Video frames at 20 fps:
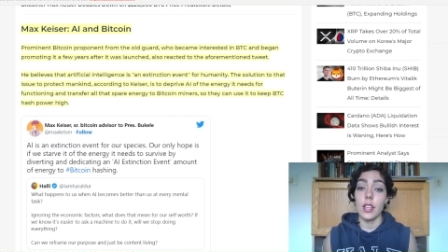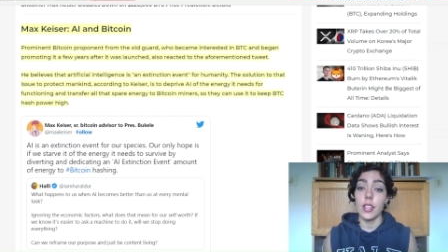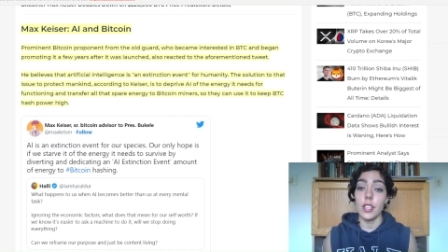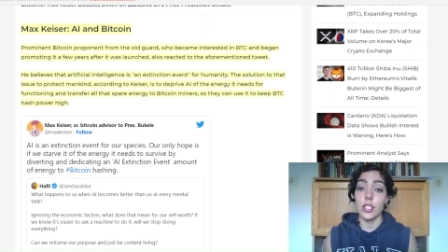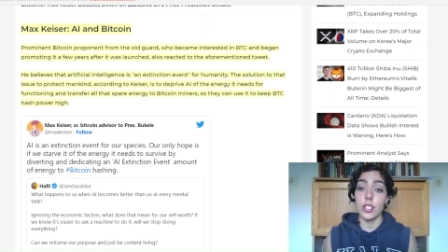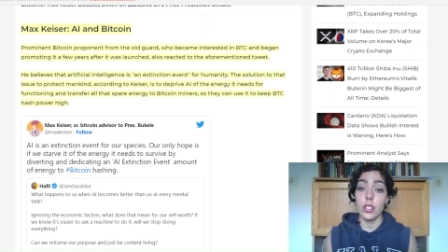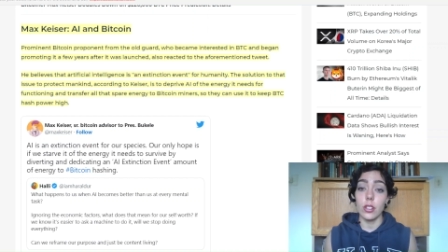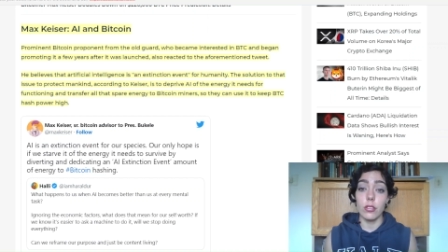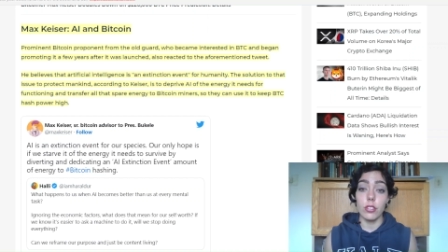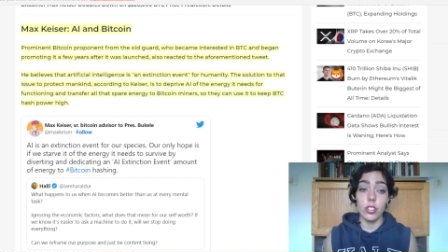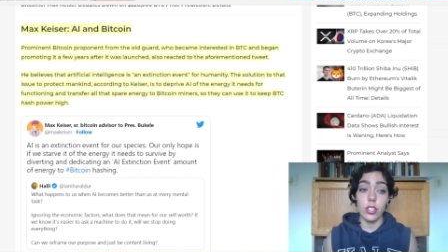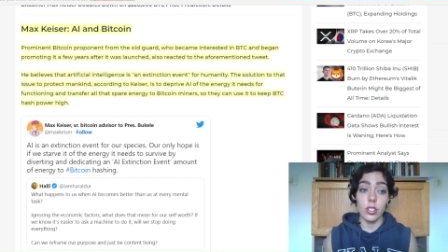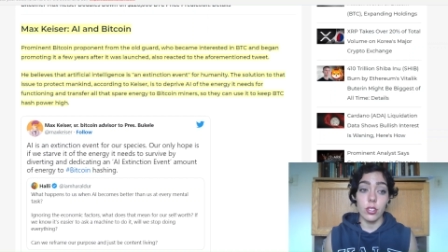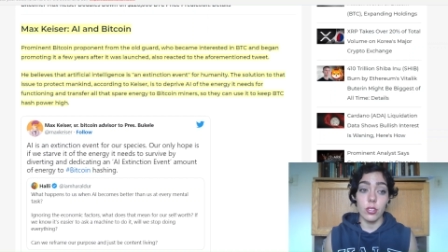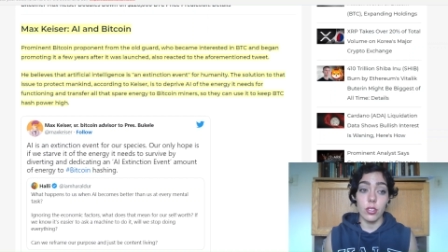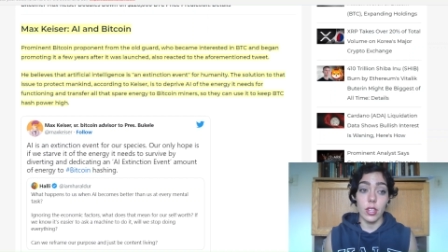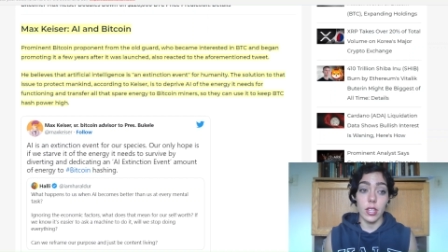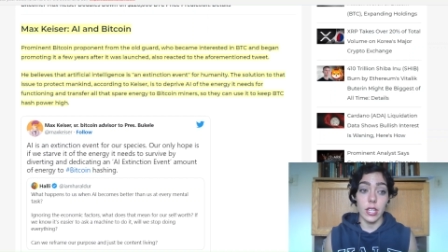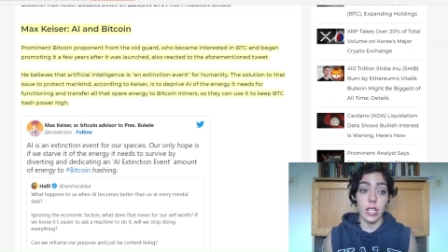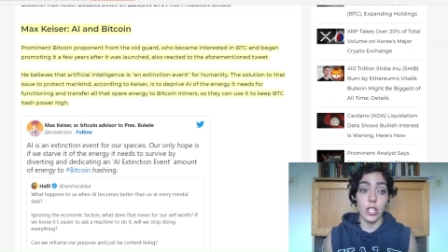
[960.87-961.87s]
The solution
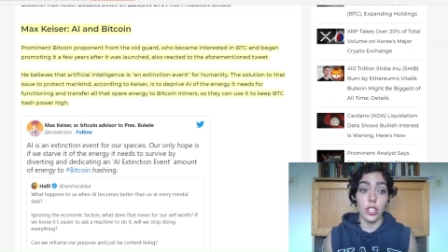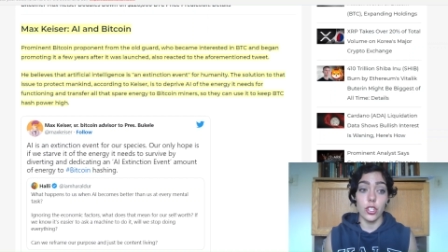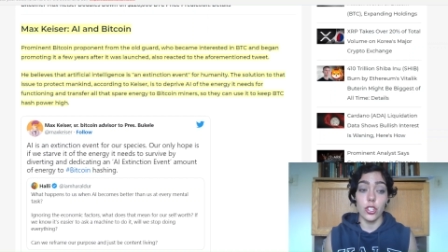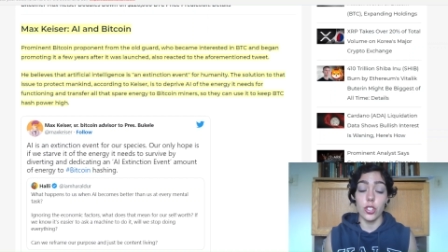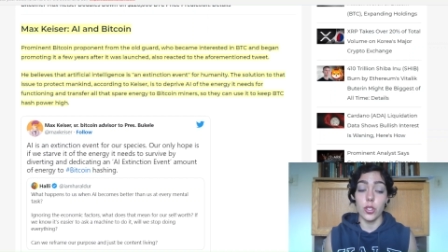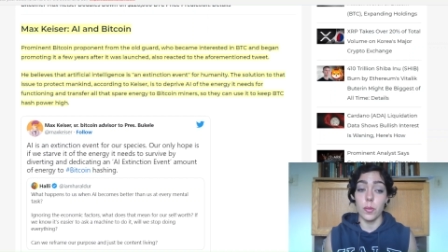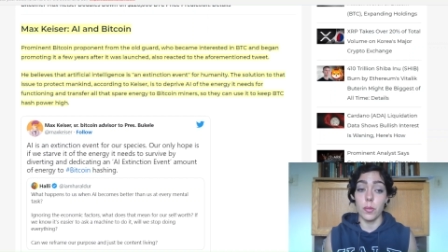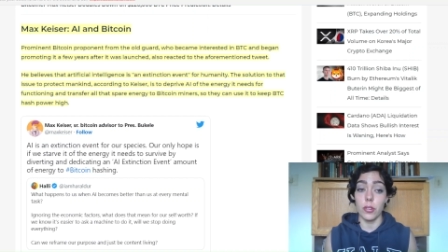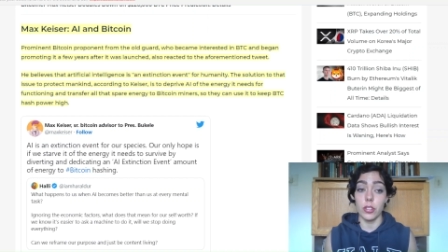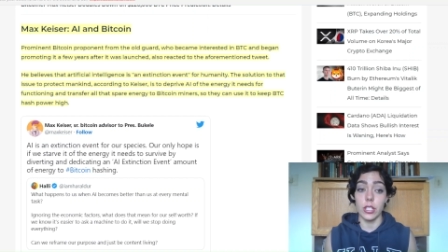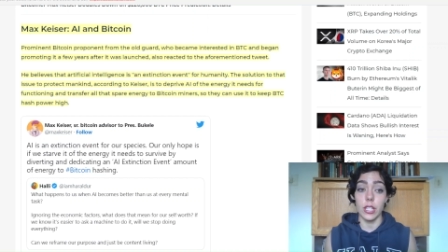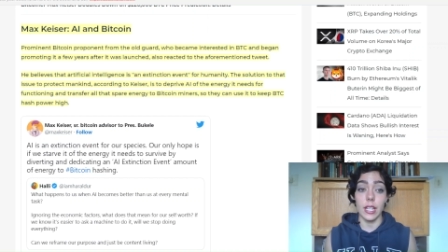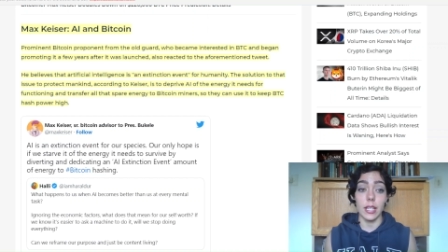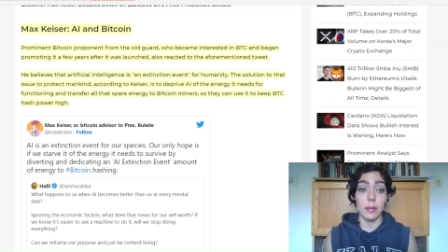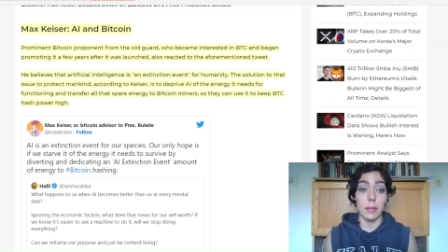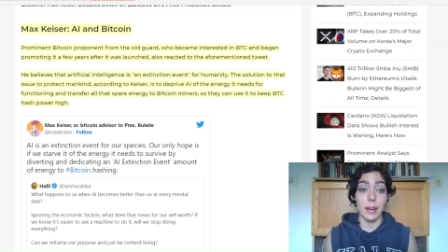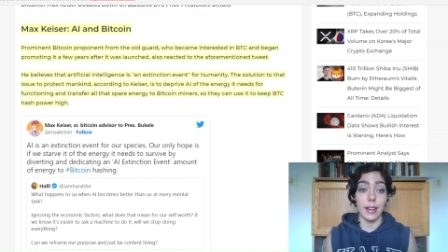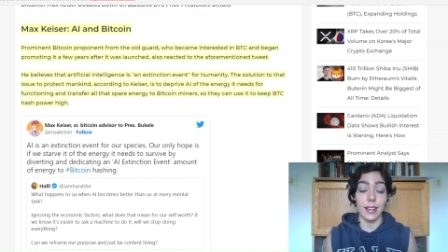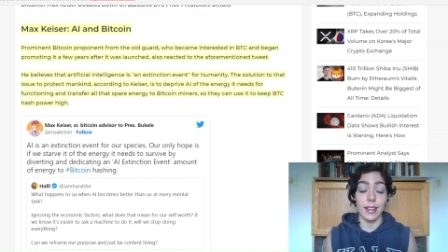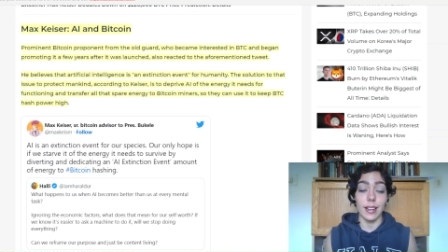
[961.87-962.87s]
to that issue to
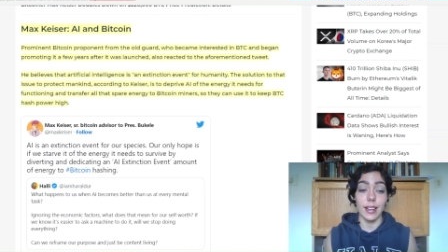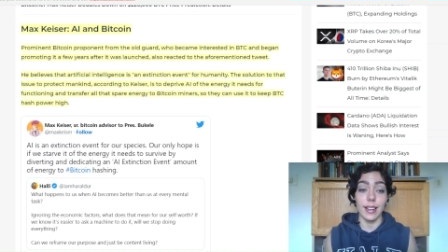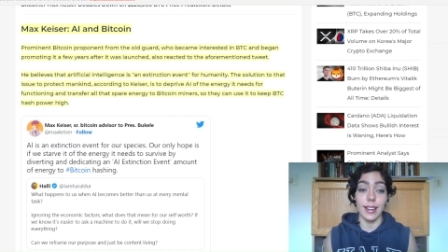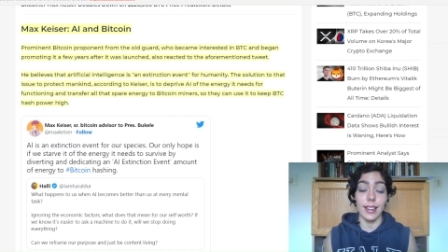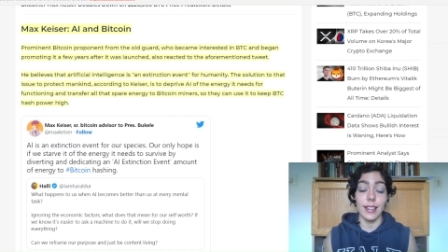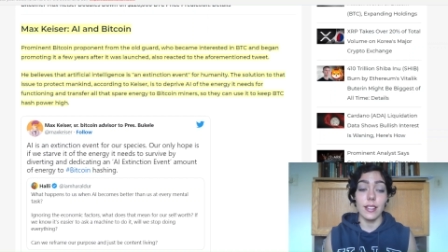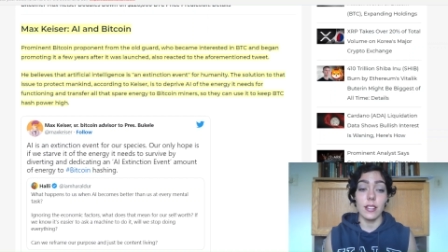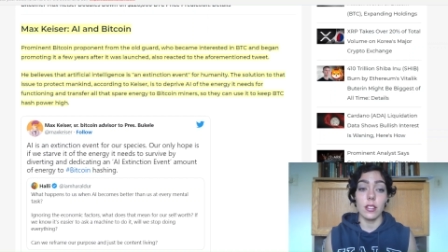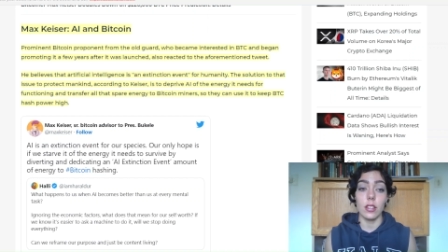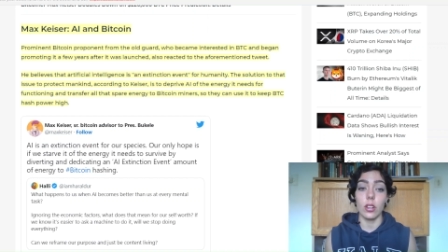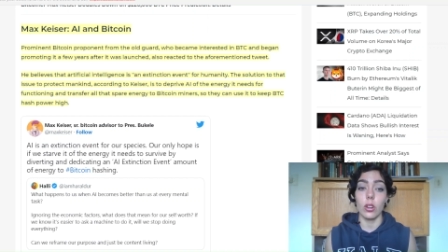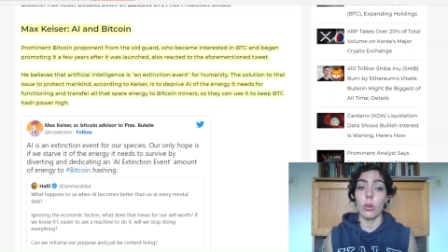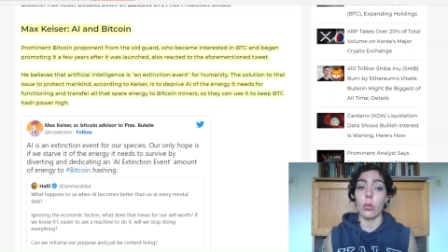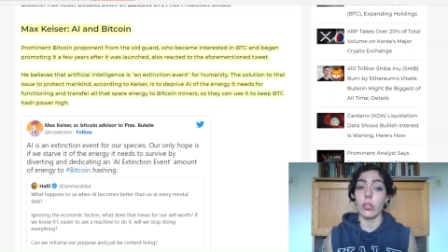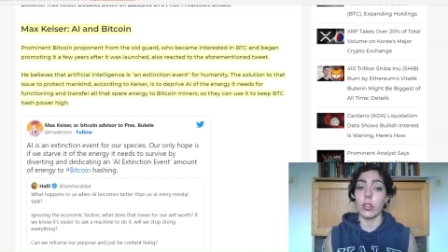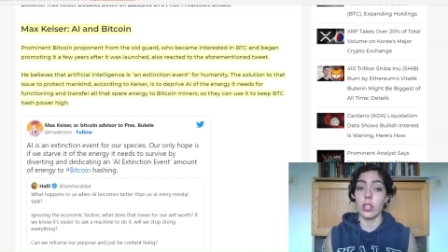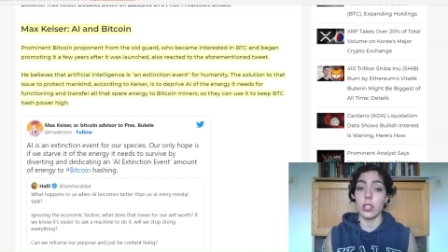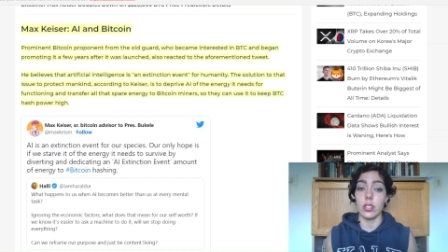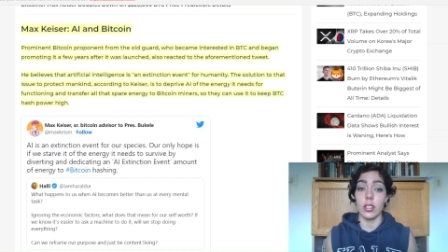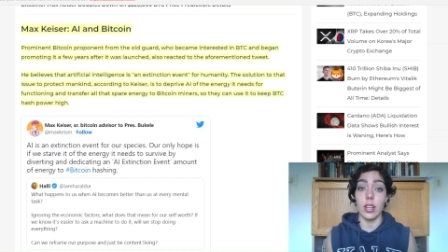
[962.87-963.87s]
protect mankind,
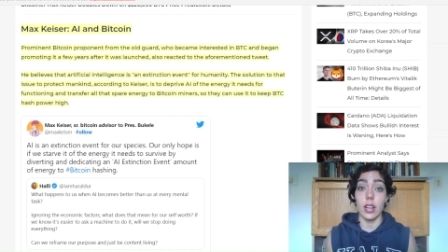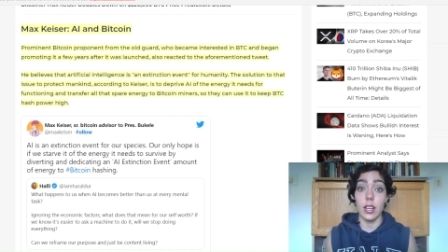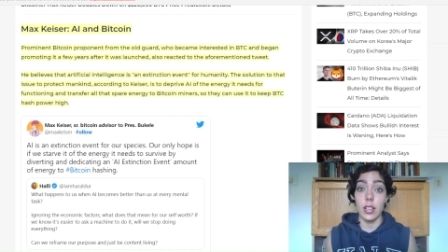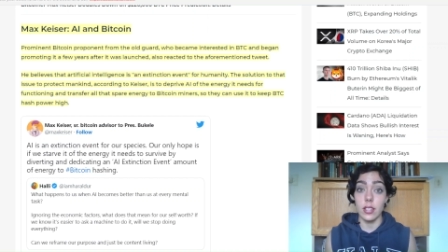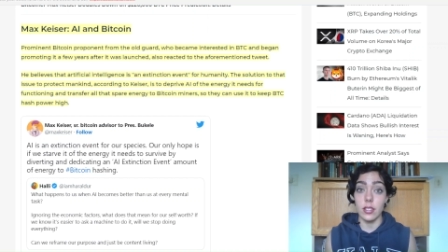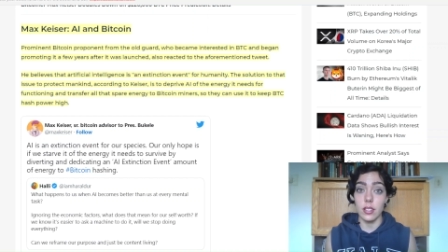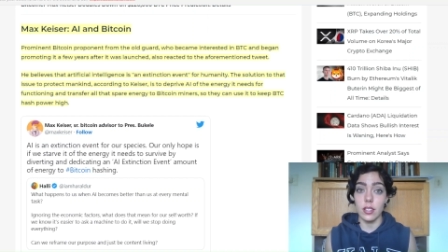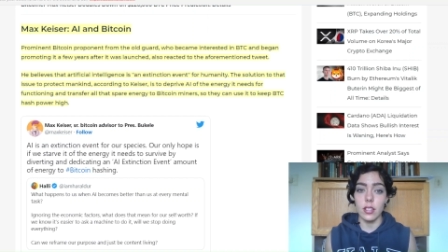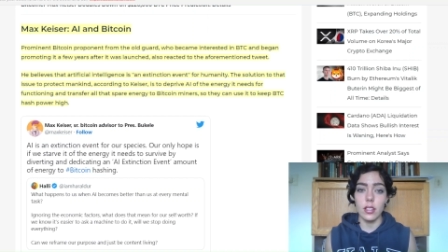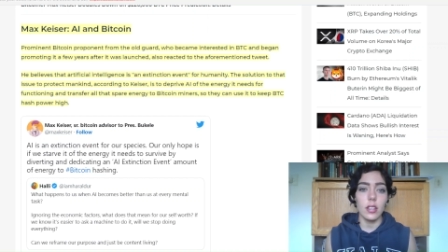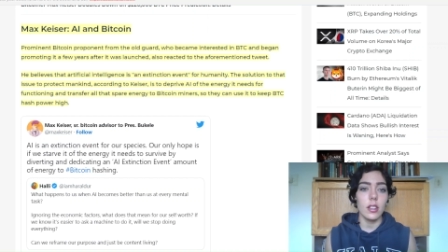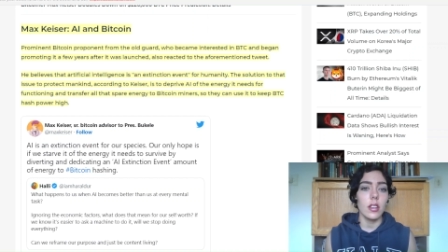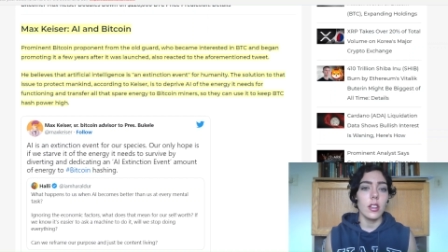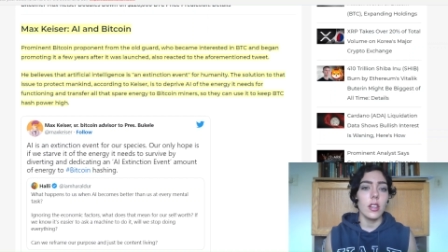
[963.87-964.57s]
according to Keiser,